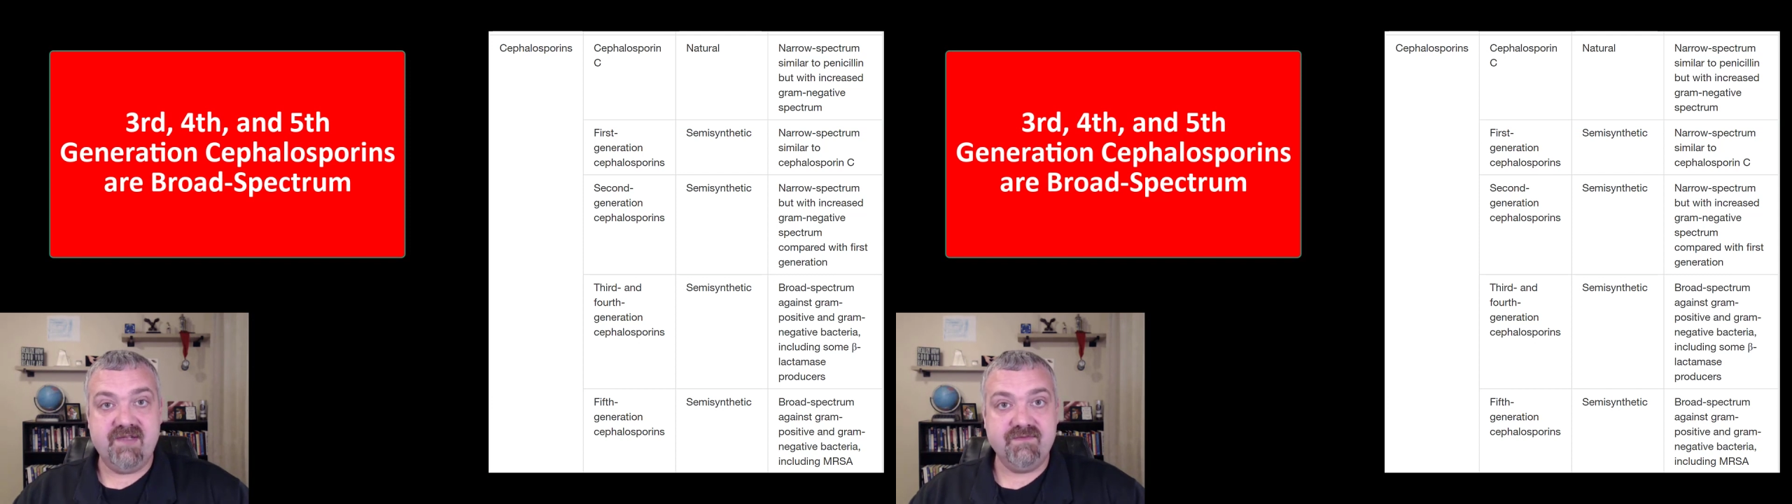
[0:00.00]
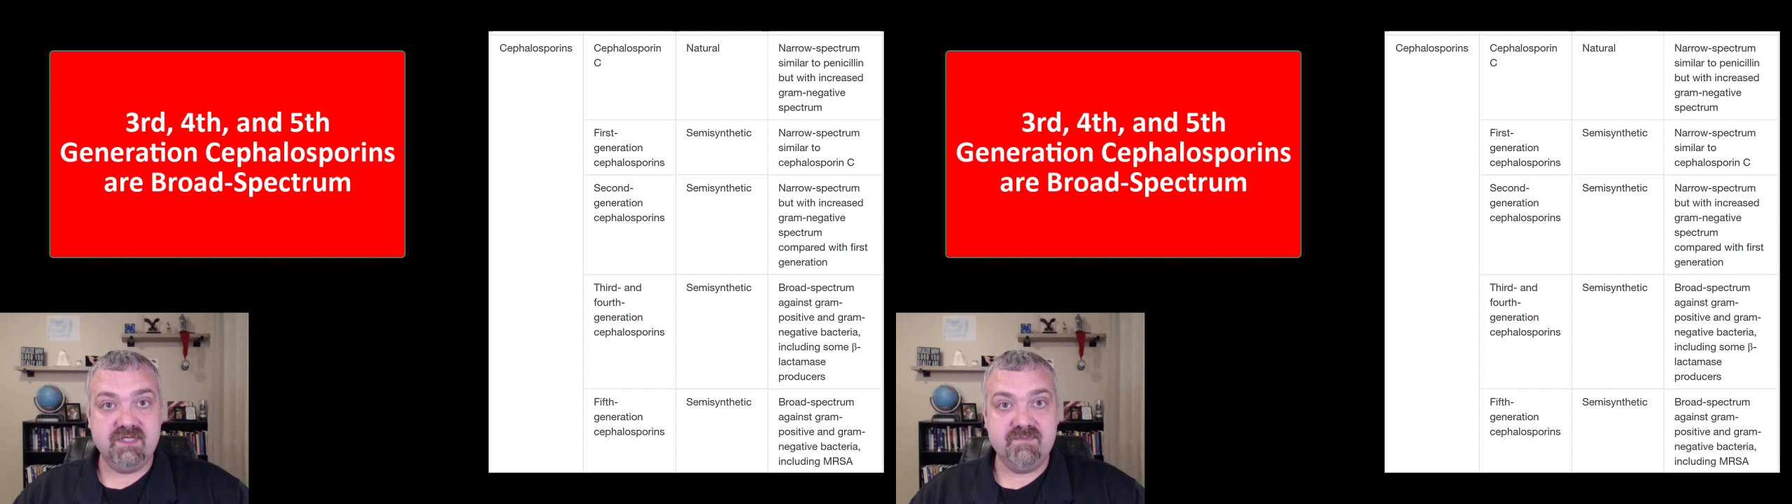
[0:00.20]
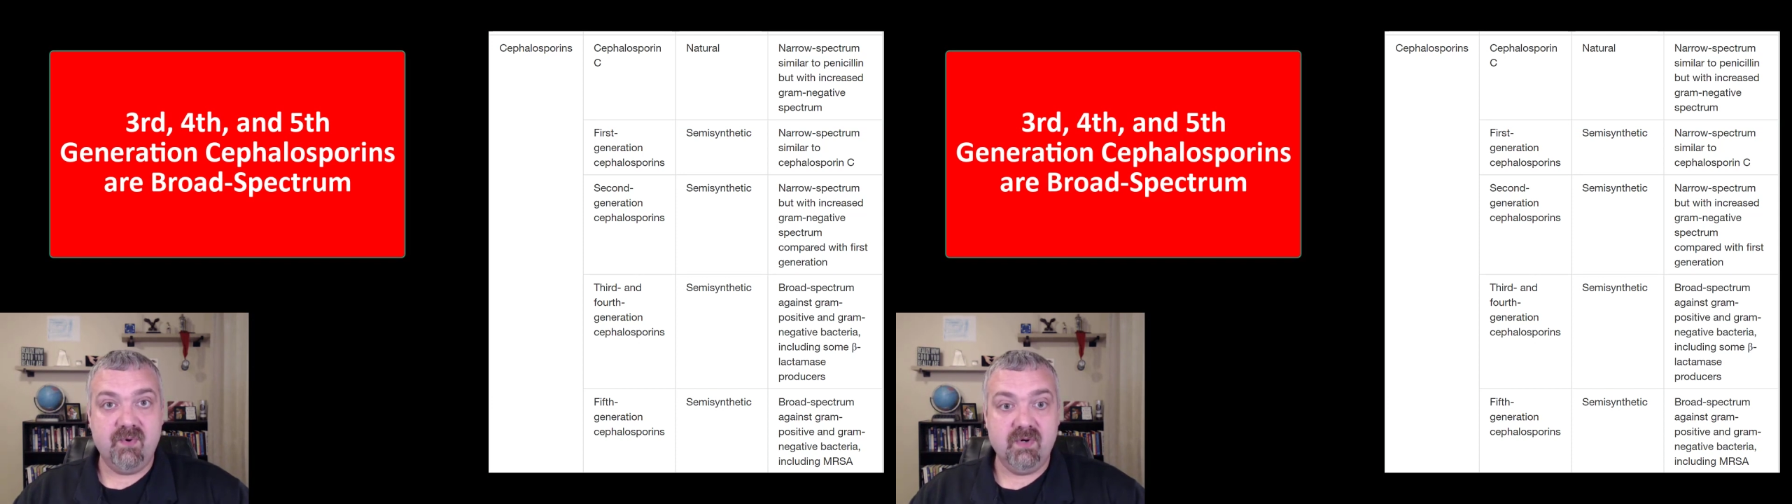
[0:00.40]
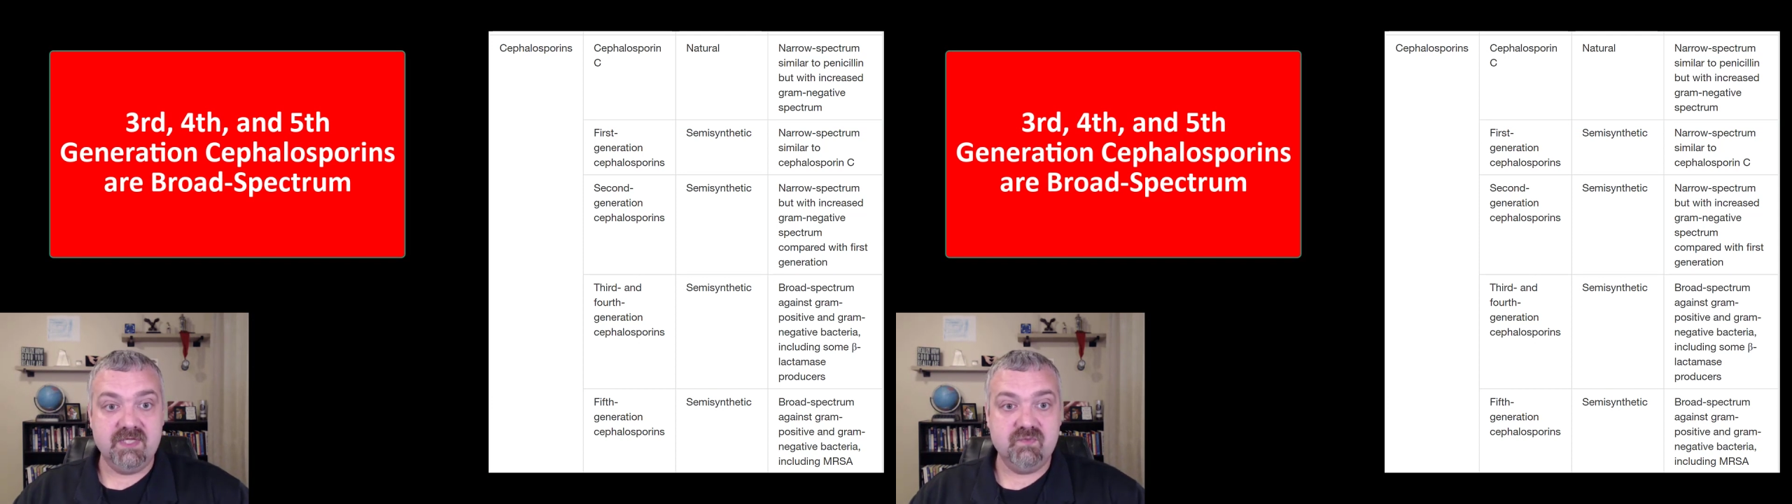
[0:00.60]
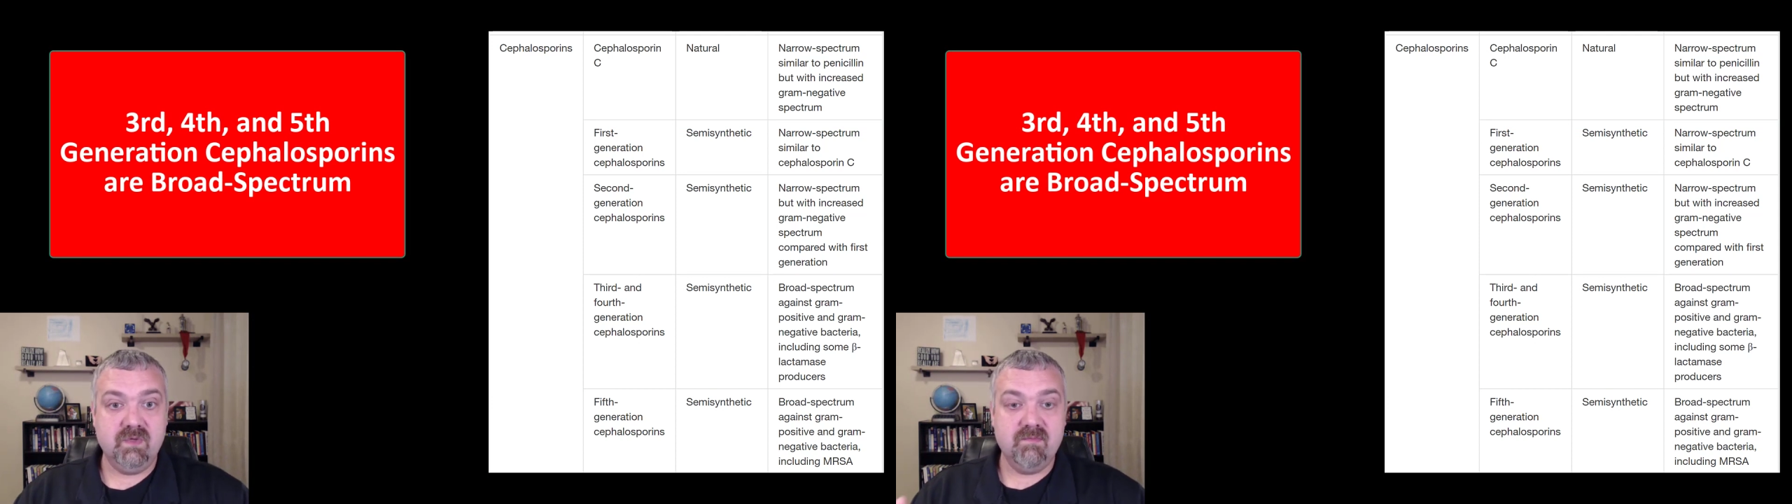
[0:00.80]

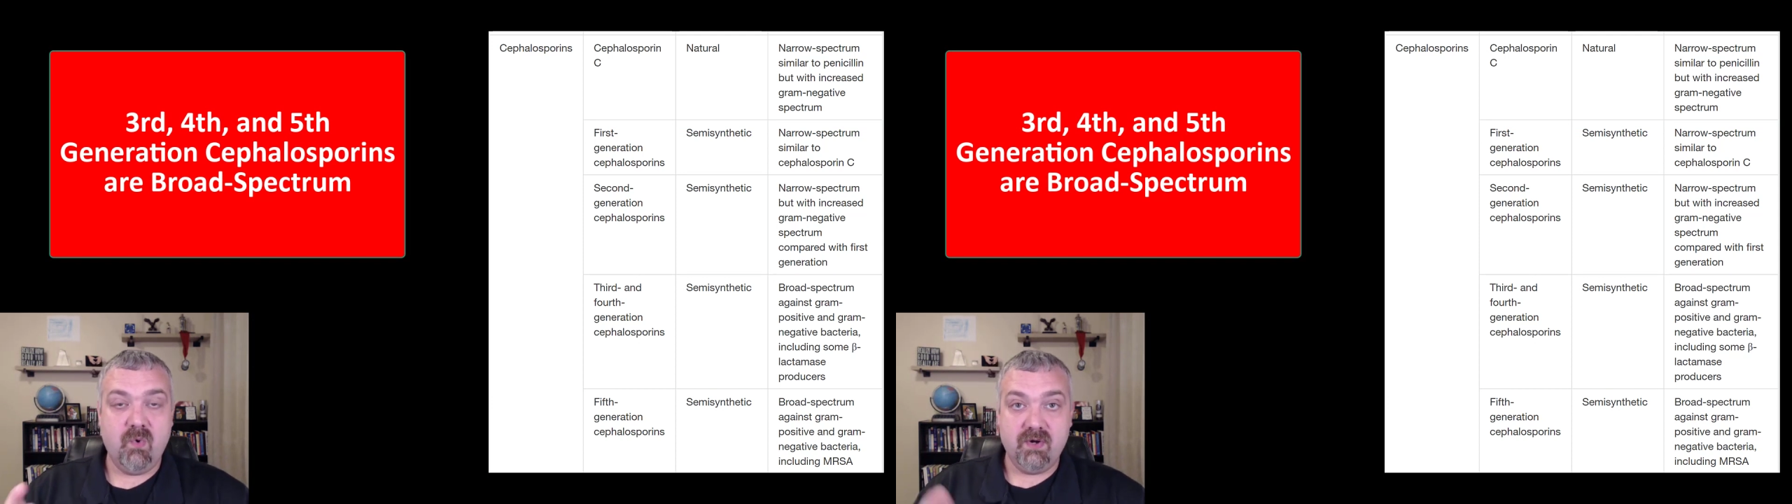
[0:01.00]
cephalosporins were